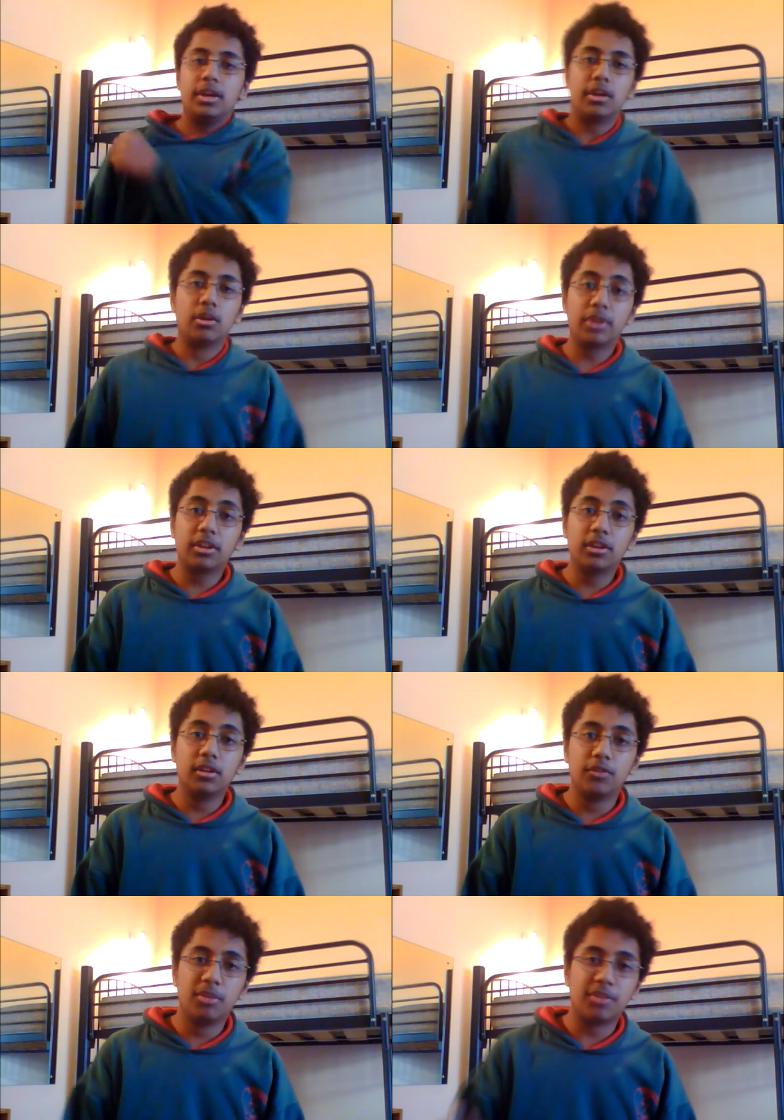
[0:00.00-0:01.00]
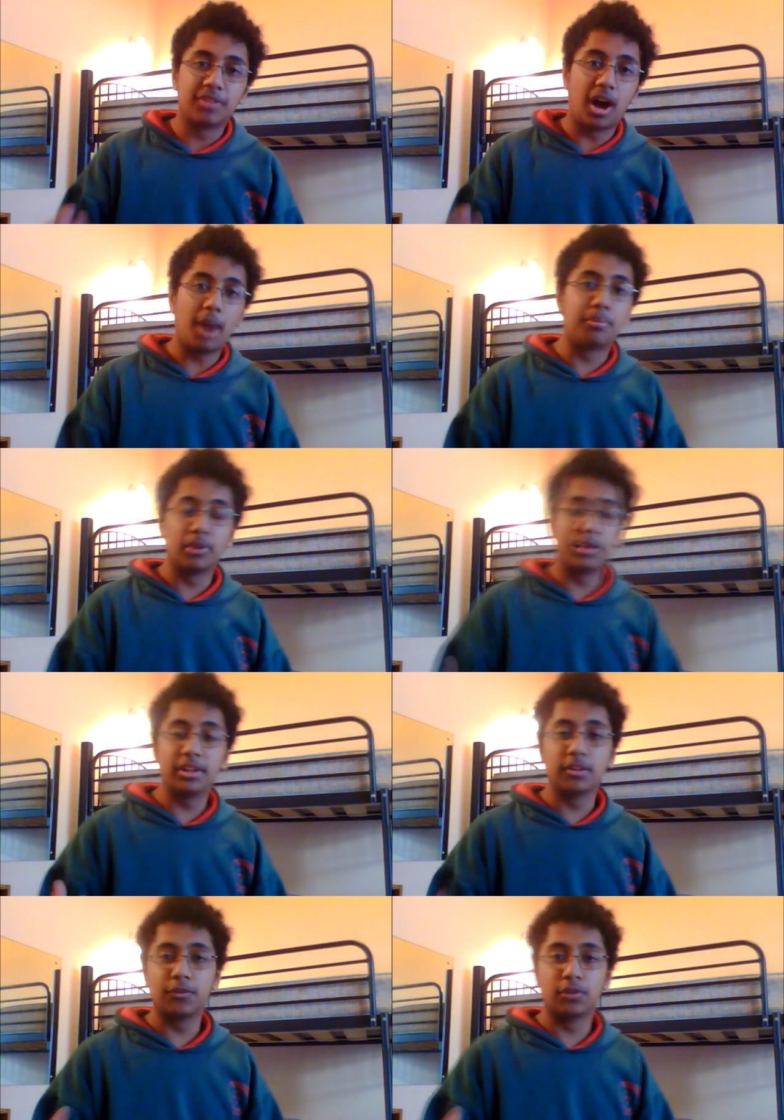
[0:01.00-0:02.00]
Irregular verbs are
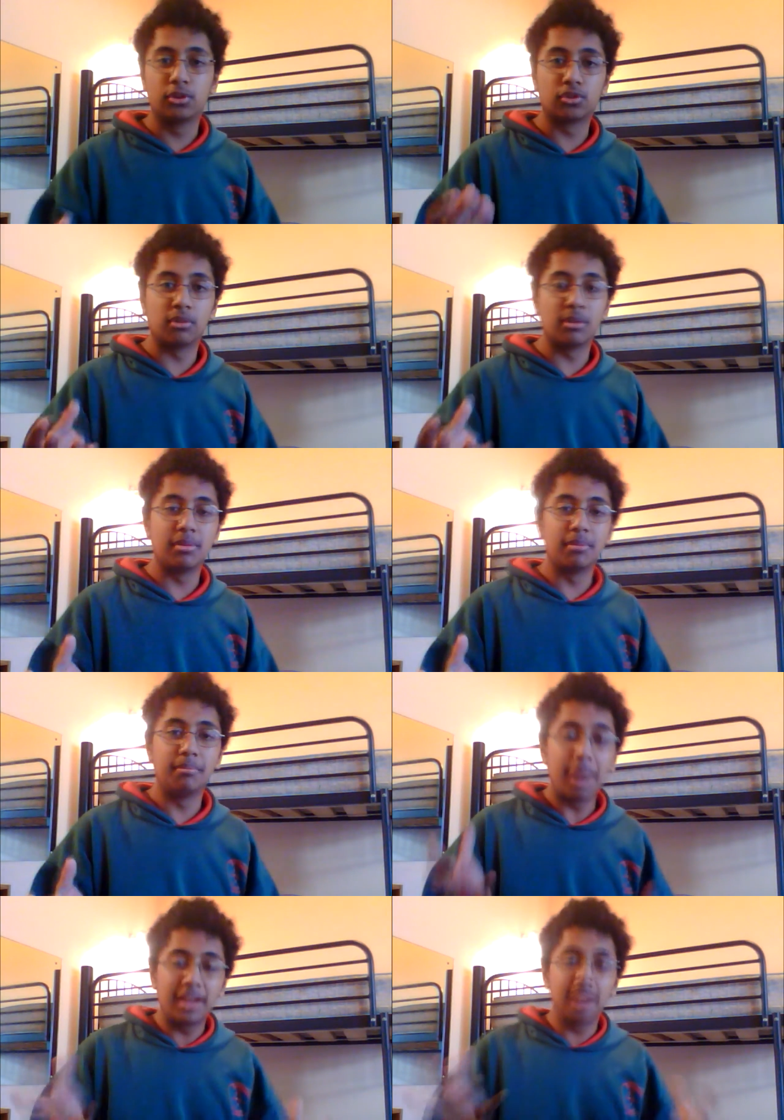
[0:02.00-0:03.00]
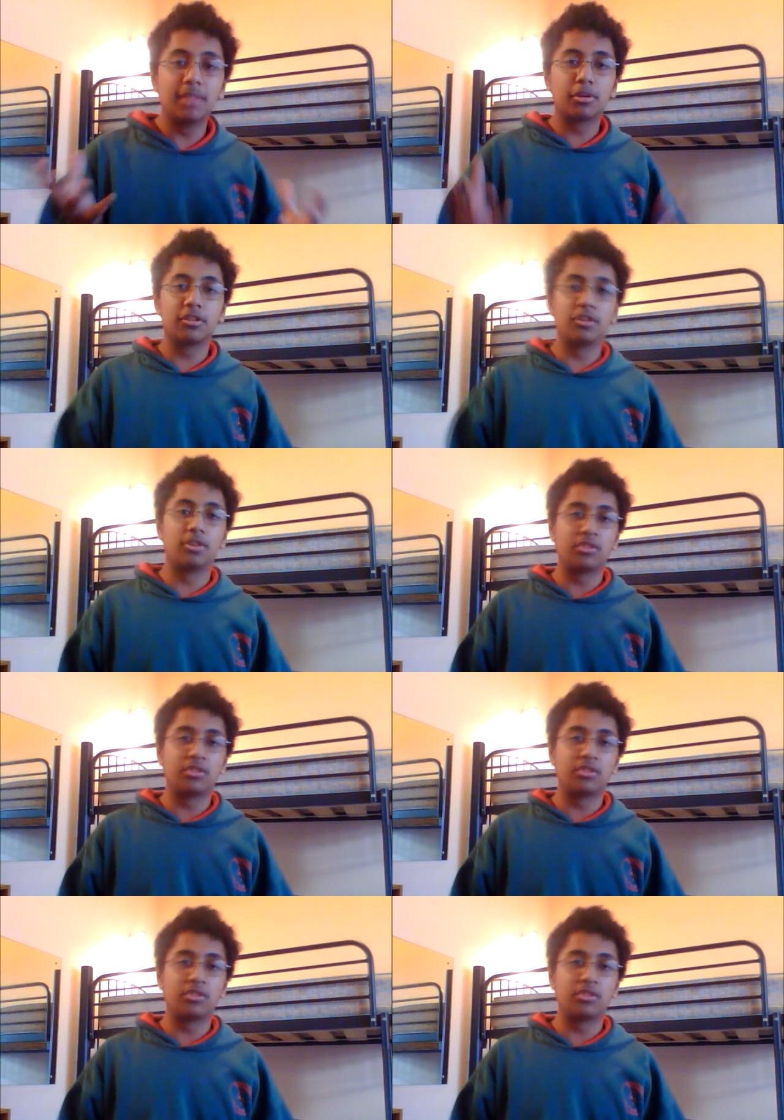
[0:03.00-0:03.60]
pretty difficult to remember, mainly because they're